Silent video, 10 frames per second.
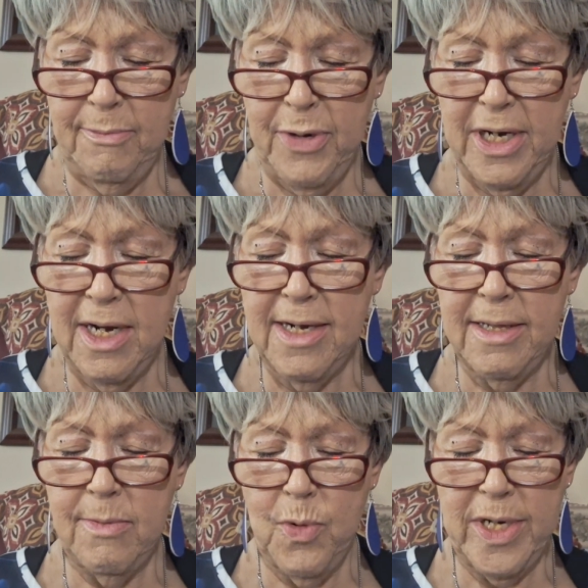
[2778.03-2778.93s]
Put it on
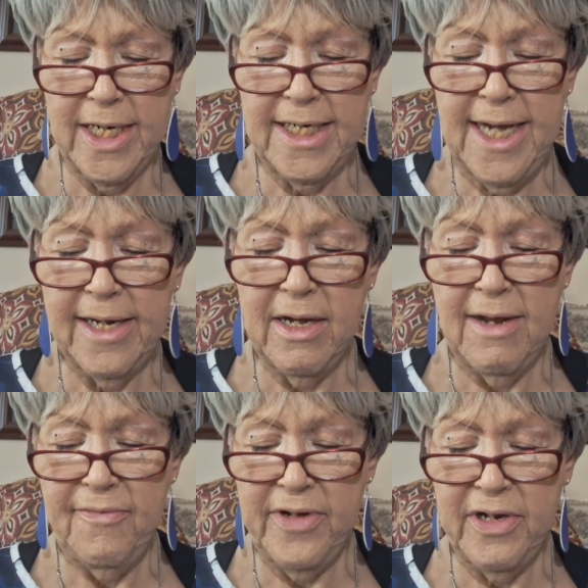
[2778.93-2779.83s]
in the morning and take it
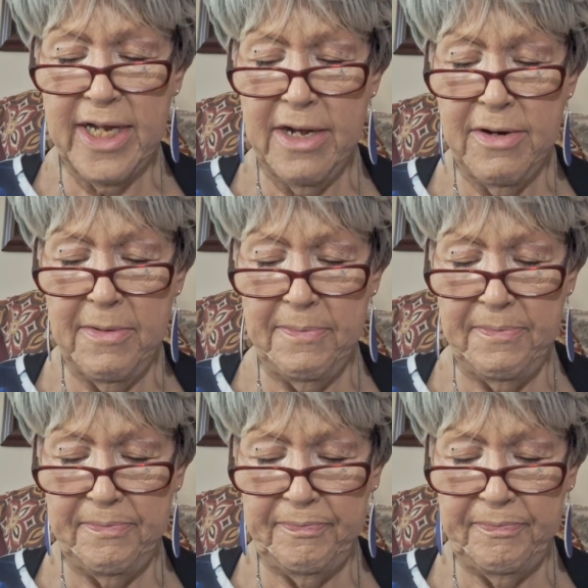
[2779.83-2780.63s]
off when you get home.